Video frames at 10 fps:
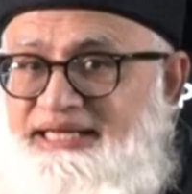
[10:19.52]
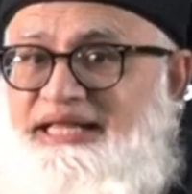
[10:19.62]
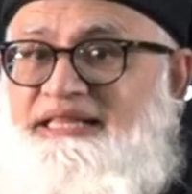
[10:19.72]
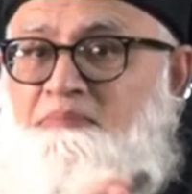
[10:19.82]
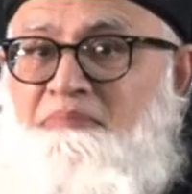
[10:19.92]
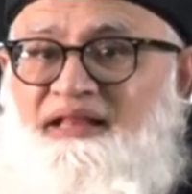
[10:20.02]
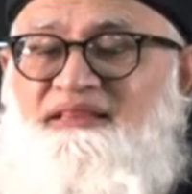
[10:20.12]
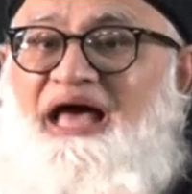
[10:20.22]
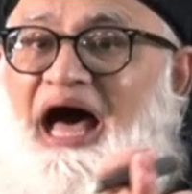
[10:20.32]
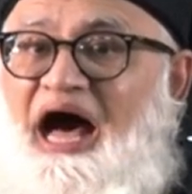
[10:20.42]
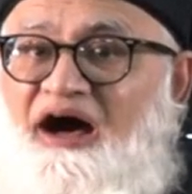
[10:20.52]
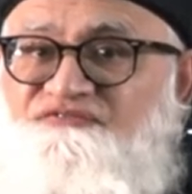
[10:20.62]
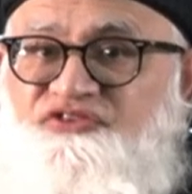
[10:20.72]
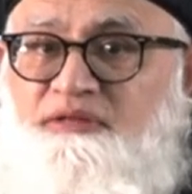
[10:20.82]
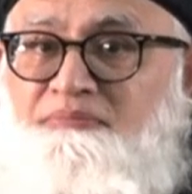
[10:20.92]
in the month
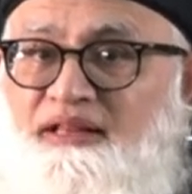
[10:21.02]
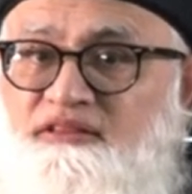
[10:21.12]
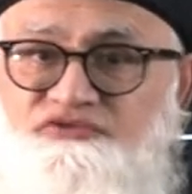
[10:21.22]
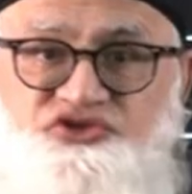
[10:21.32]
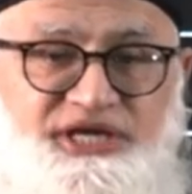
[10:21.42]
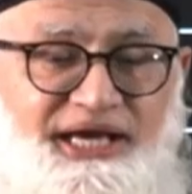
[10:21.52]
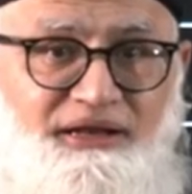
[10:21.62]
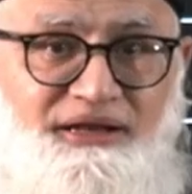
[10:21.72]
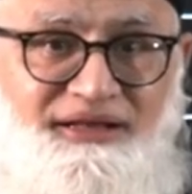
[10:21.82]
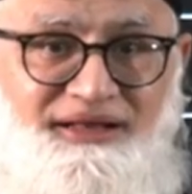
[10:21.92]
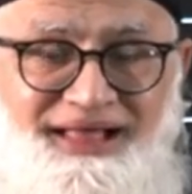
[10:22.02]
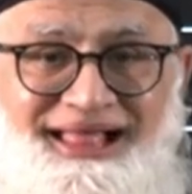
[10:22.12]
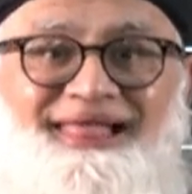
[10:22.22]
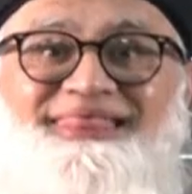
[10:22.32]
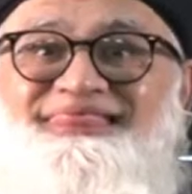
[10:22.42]
after the month of sale,
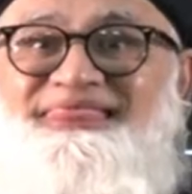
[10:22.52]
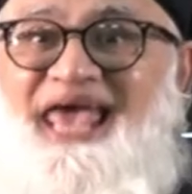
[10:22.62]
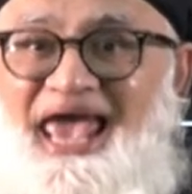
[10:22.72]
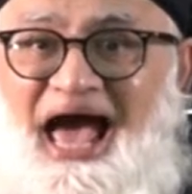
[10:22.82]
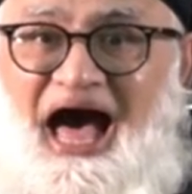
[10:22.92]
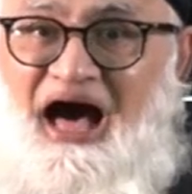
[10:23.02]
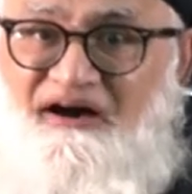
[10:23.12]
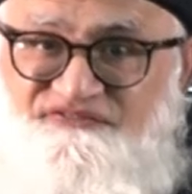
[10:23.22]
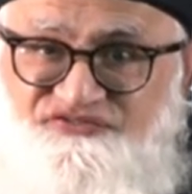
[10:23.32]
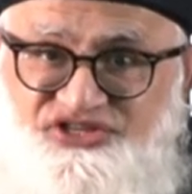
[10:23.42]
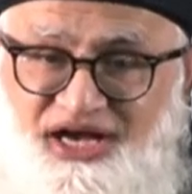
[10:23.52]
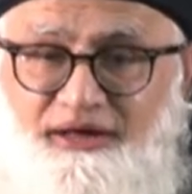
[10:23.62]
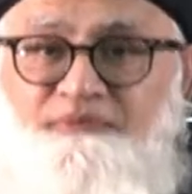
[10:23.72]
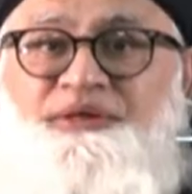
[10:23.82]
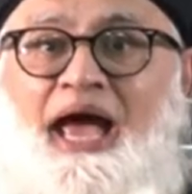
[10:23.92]

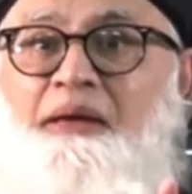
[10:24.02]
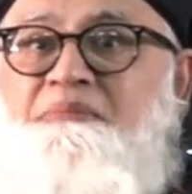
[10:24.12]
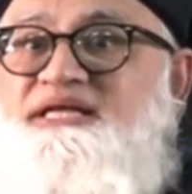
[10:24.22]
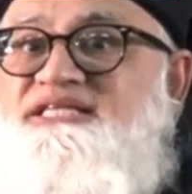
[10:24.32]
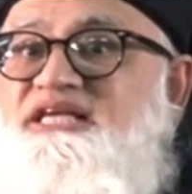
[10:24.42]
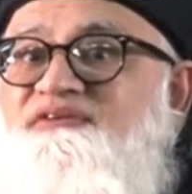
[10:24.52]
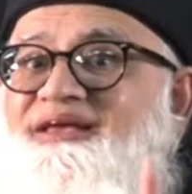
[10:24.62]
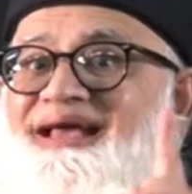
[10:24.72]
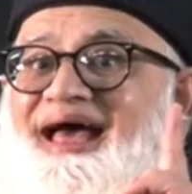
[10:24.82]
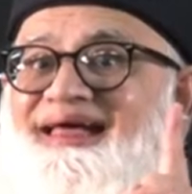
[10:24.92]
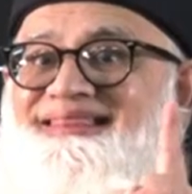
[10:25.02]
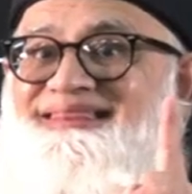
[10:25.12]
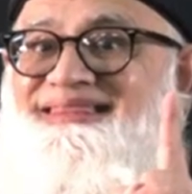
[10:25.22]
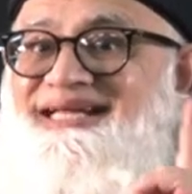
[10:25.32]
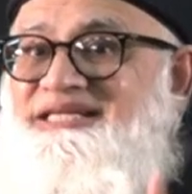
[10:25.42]
thereafter I'm receiving
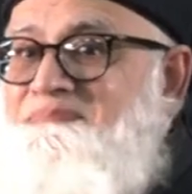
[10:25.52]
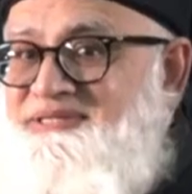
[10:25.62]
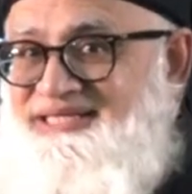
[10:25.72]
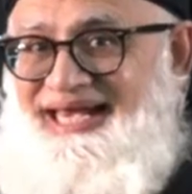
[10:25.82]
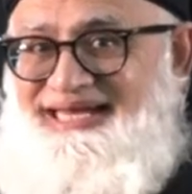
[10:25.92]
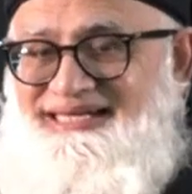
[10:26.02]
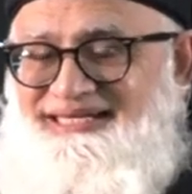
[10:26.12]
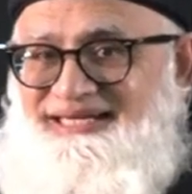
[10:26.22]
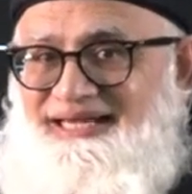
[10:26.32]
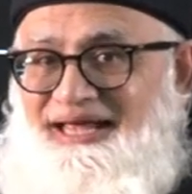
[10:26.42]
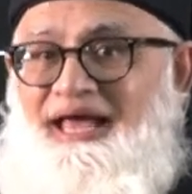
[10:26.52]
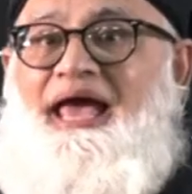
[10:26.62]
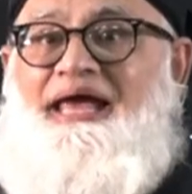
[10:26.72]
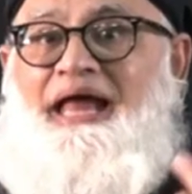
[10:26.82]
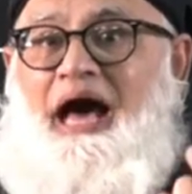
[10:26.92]
30%.
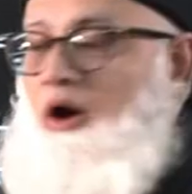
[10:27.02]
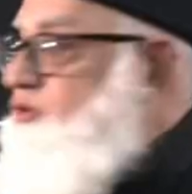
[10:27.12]
And how